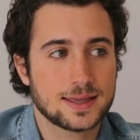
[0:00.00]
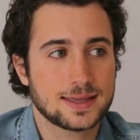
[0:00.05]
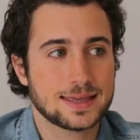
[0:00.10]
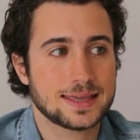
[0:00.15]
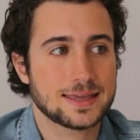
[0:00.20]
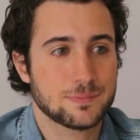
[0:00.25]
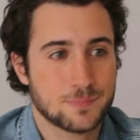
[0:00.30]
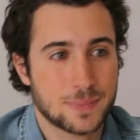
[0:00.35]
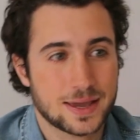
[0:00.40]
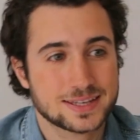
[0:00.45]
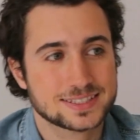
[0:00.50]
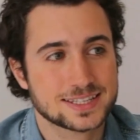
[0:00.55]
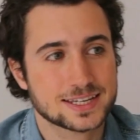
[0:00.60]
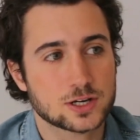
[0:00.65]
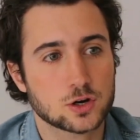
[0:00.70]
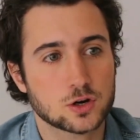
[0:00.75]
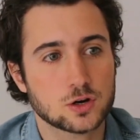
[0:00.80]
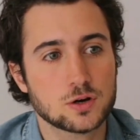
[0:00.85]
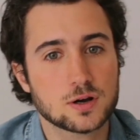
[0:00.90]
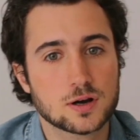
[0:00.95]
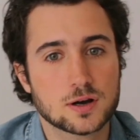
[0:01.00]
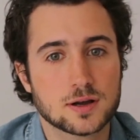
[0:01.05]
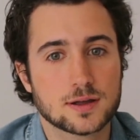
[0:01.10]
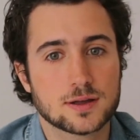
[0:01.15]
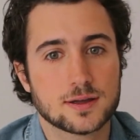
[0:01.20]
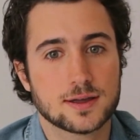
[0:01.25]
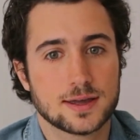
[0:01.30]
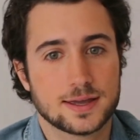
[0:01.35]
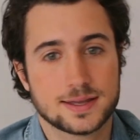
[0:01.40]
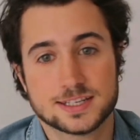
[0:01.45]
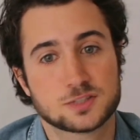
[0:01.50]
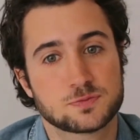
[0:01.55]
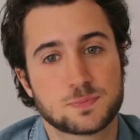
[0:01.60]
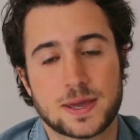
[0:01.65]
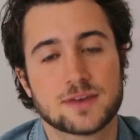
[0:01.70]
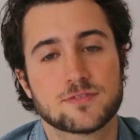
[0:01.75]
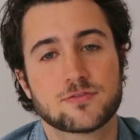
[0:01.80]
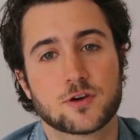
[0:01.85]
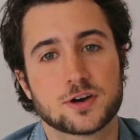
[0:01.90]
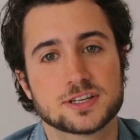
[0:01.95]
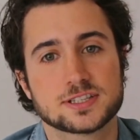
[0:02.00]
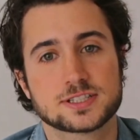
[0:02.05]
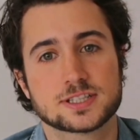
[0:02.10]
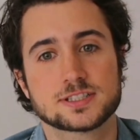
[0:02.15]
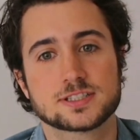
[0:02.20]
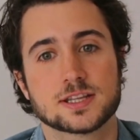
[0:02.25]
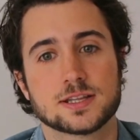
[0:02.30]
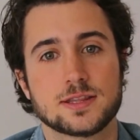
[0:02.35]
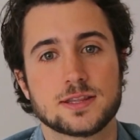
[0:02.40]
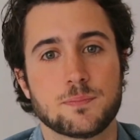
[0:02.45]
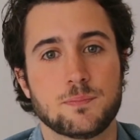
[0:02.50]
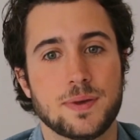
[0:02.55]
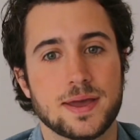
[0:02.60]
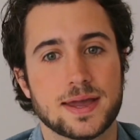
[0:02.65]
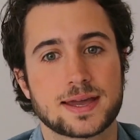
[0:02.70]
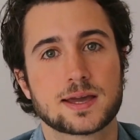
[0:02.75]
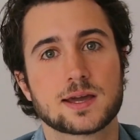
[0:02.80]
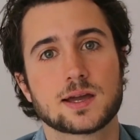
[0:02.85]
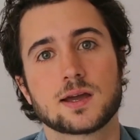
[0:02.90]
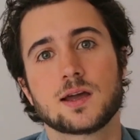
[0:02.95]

In Mexico, in Spain for instance, the big,